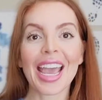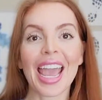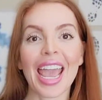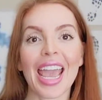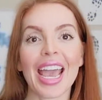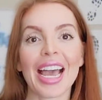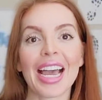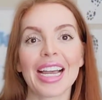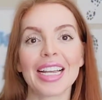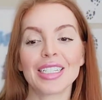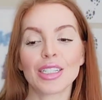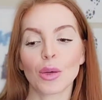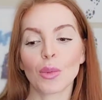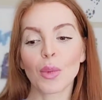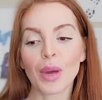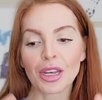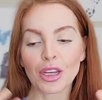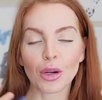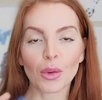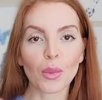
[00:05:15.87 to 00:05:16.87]
And
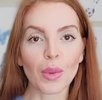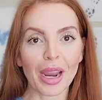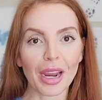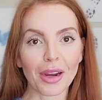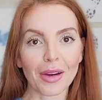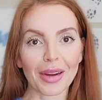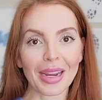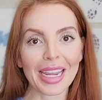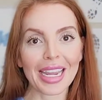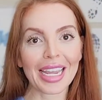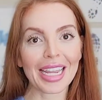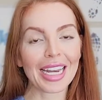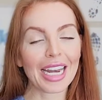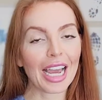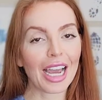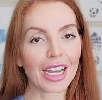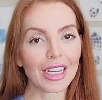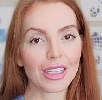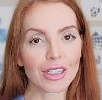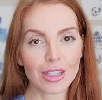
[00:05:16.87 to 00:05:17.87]
when you're wearing
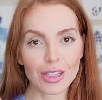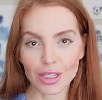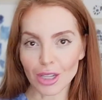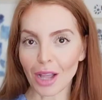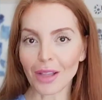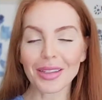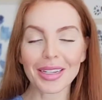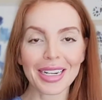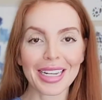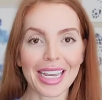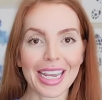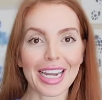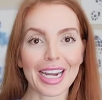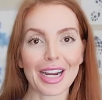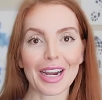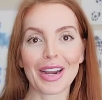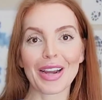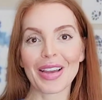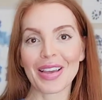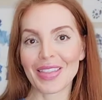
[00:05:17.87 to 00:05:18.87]
solid
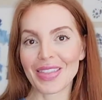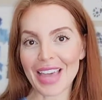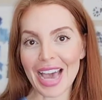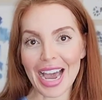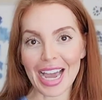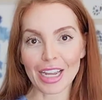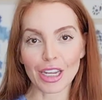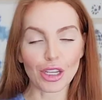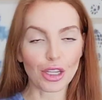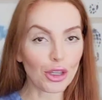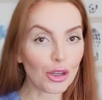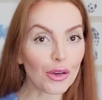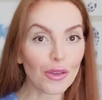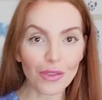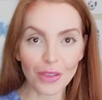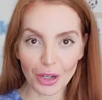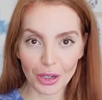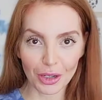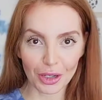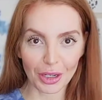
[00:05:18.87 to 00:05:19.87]
gear that you
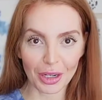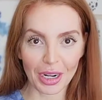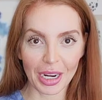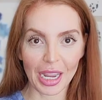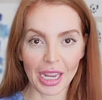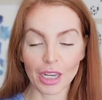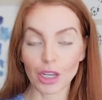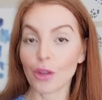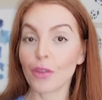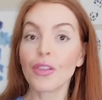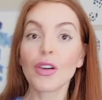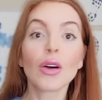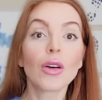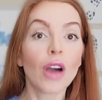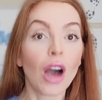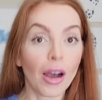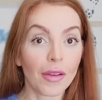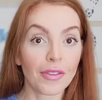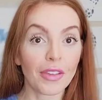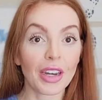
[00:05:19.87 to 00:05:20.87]
feel good in, you feel
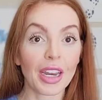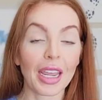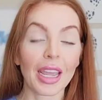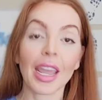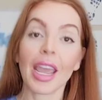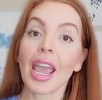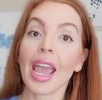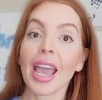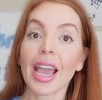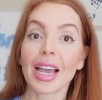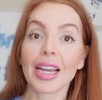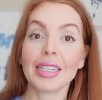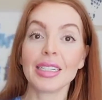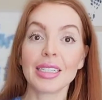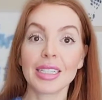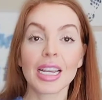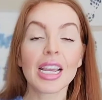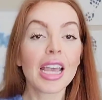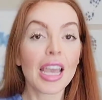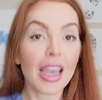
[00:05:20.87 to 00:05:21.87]
confident,
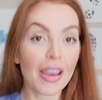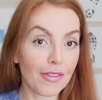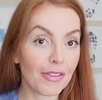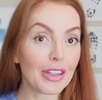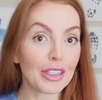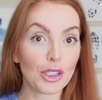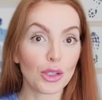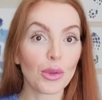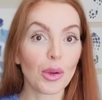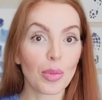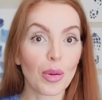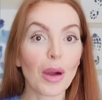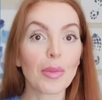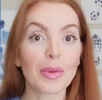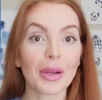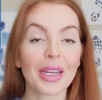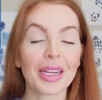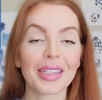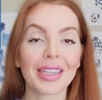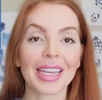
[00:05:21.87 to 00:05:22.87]
and it fits you
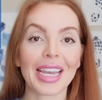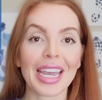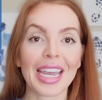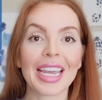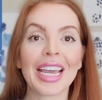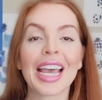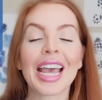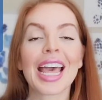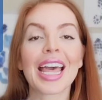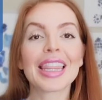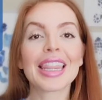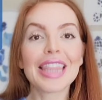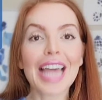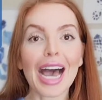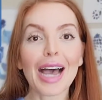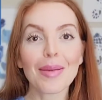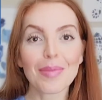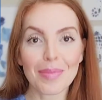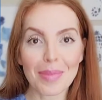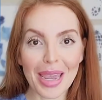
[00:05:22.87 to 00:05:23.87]
appropriately,
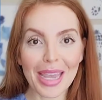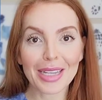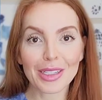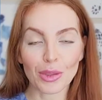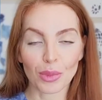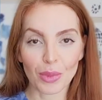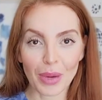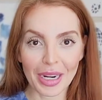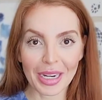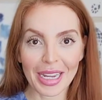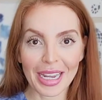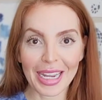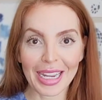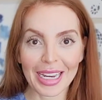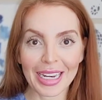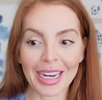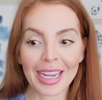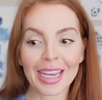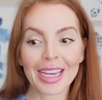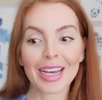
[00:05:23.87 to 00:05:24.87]
that makes
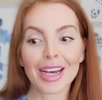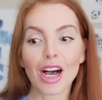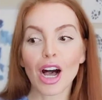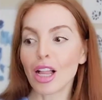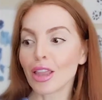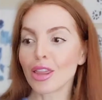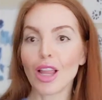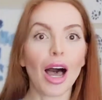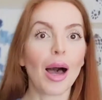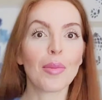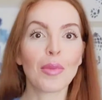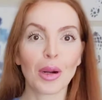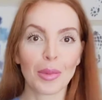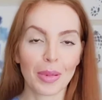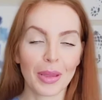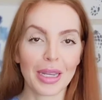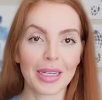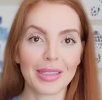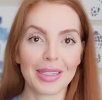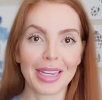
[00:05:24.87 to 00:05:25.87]
running a lot more
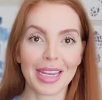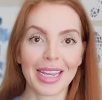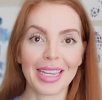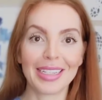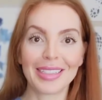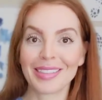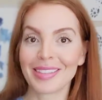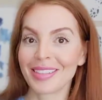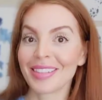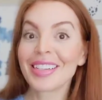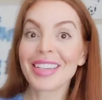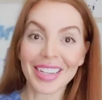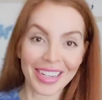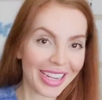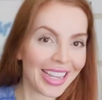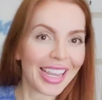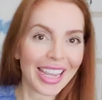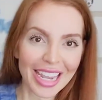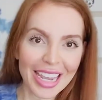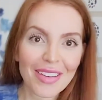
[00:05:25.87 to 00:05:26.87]
pleasant,
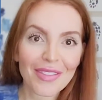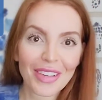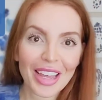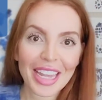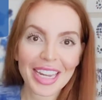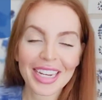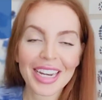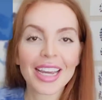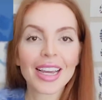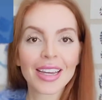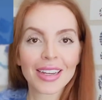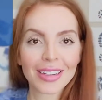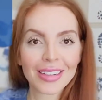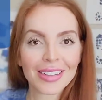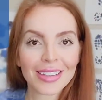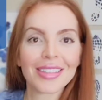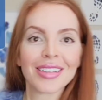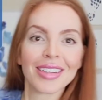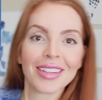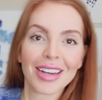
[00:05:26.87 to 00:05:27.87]
even,
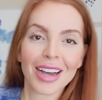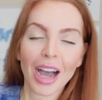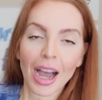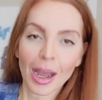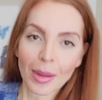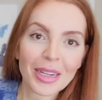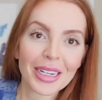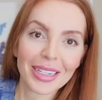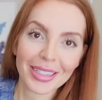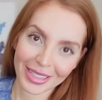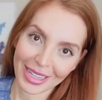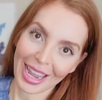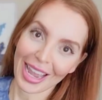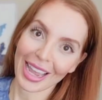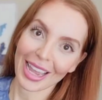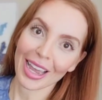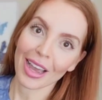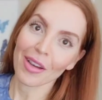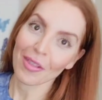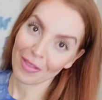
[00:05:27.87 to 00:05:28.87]
I'm gonna
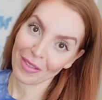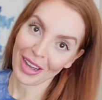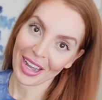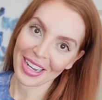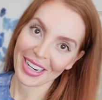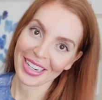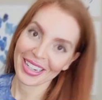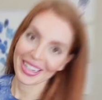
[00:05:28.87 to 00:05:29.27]
say, fun.